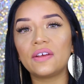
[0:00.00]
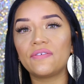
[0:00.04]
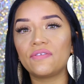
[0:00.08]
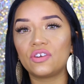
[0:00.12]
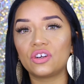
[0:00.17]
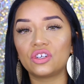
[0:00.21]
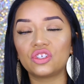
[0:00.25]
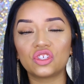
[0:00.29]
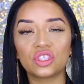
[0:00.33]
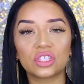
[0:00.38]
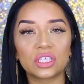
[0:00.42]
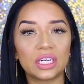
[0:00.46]
if
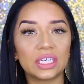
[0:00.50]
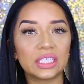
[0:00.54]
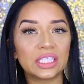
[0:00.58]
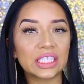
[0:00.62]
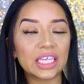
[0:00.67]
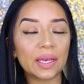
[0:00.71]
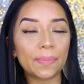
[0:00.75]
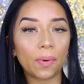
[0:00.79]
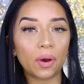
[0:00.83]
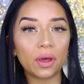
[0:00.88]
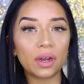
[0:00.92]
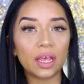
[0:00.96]
you're just gonna
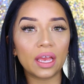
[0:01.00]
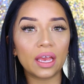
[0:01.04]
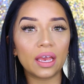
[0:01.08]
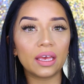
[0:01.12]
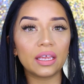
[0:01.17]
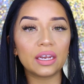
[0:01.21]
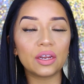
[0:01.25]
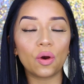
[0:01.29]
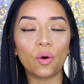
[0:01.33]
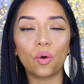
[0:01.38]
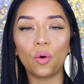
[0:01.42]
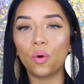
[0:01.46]
skip on
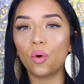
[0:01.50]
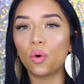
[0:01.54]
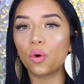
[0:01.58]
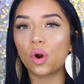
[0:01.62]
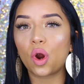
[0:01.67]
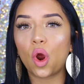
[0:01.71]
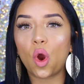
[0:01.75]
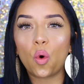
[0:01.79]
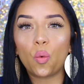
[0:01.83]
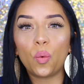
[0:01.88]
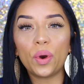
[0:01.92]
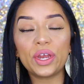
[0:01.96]
it,
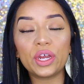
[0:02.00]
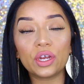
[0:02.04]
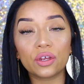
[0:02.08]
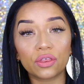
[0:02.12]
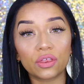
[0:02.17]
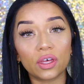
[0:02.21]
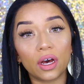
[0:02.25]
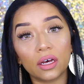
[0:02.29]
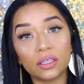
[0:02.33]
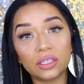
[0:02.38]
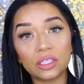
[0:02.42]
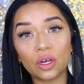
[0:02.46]
or what your
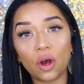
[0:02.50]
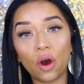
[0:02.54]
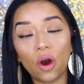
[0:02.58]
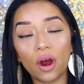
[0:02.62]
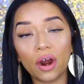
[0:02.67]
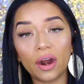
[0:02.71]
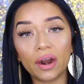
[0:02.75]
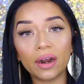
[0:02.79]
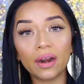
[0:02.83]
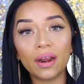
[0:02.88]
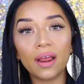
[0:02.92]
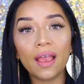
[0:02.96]
thoughts
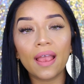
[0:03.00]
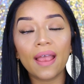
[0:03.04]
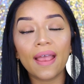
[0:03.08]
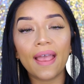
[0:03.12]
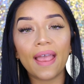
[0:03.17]
are.